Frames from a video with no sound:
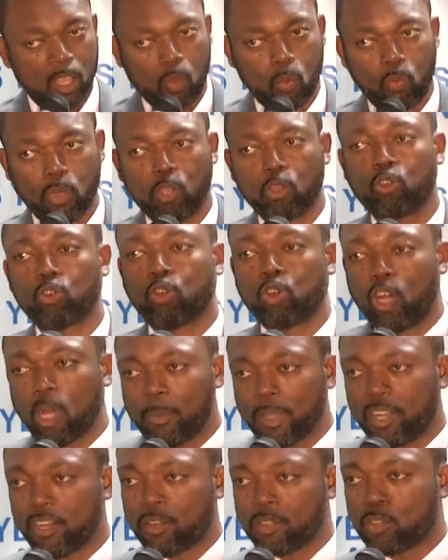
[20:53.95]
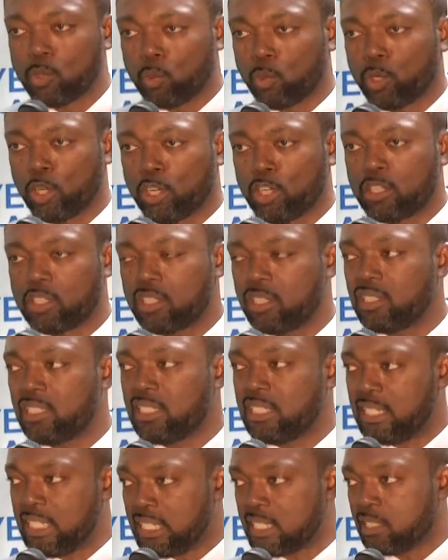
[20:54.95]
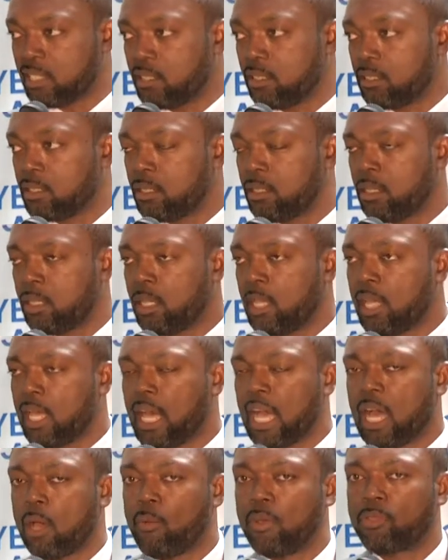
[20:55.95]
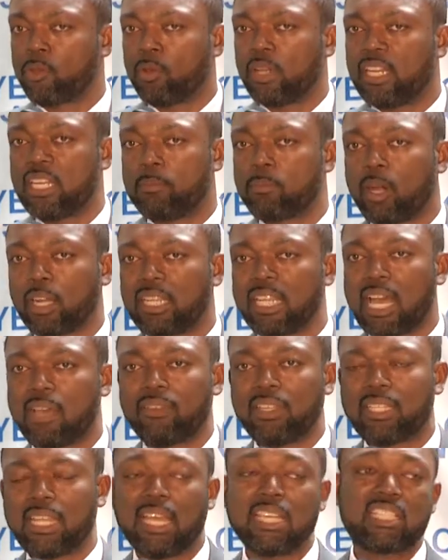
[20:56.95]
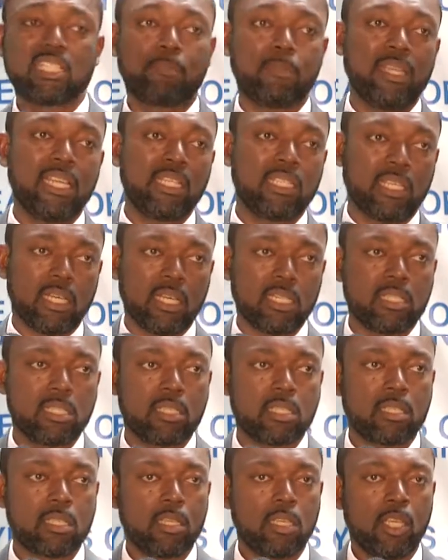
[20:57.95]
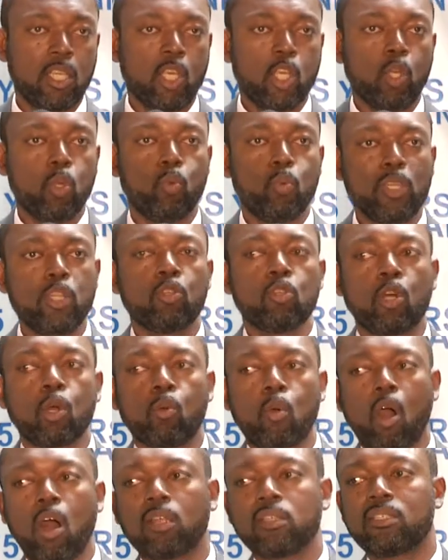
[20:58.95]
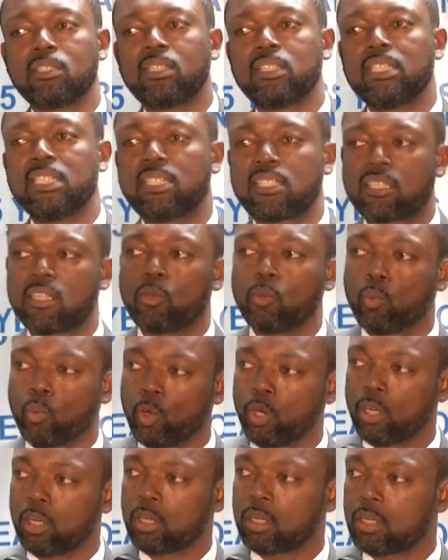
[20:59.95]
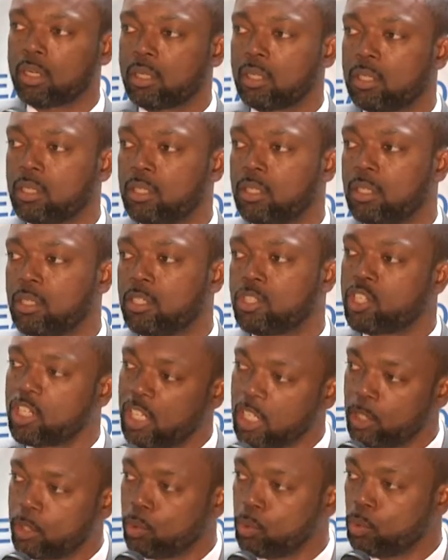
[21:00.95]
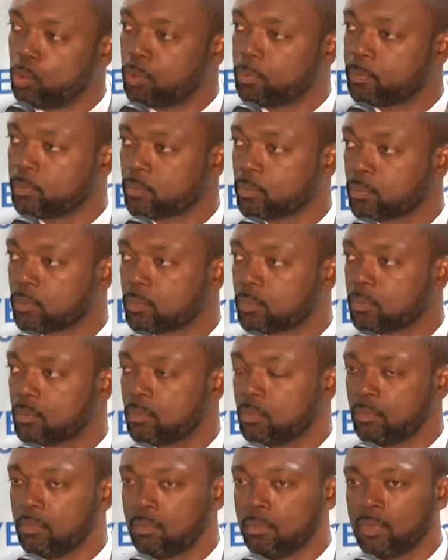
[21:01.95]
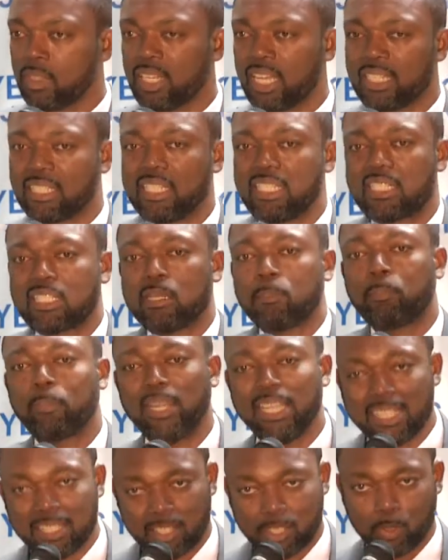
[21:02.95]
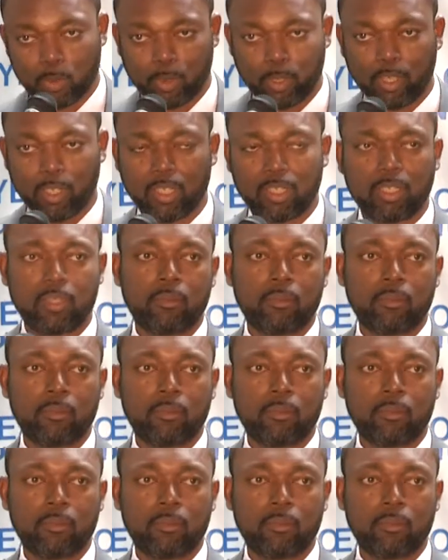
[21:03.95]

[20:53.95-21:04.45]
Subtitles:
We grow up hearing the word decent. And without anybody having to explain to us, we know what decent work should include. A decent place to work.